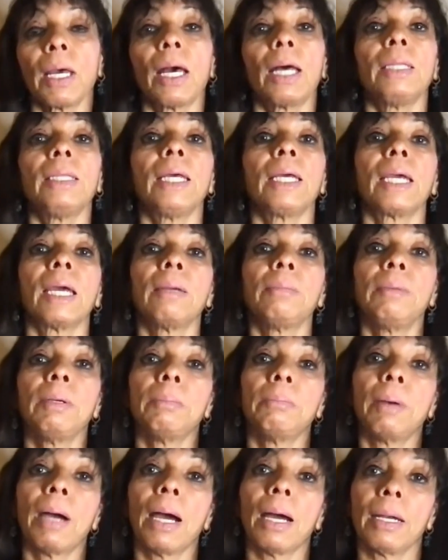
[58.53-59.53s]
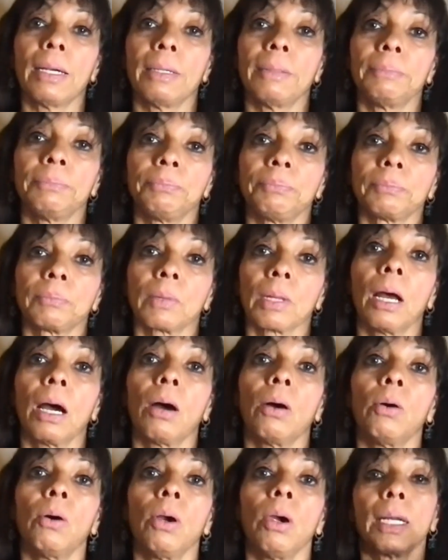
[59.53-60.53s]
and they can be bad.
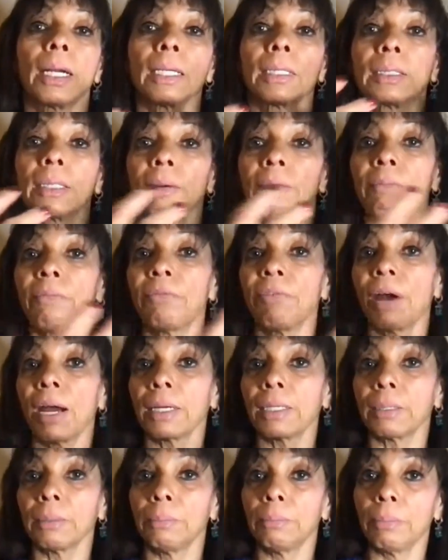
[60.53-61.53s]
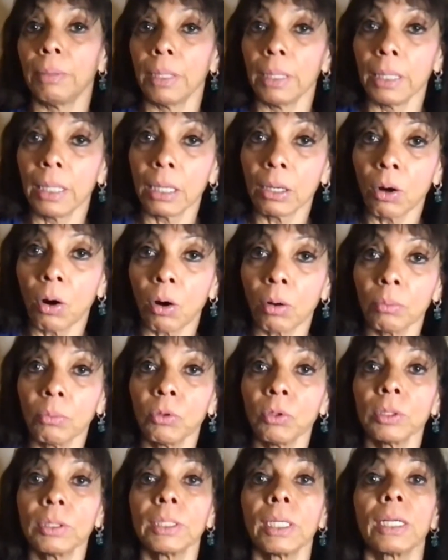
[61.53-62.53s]
Now, there are some fat burning
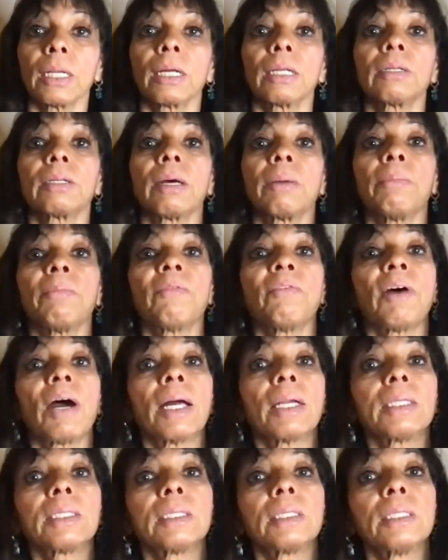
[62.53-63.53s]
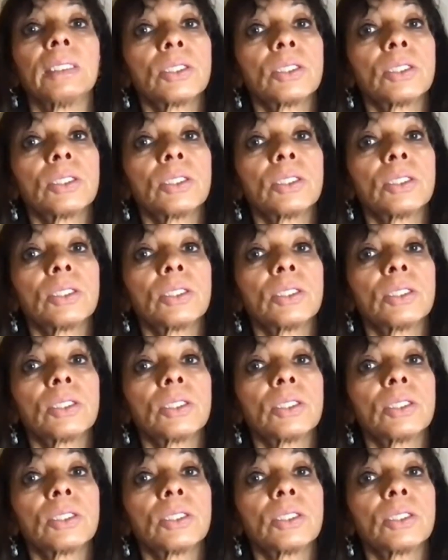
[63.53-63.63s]
hormones, there are some fat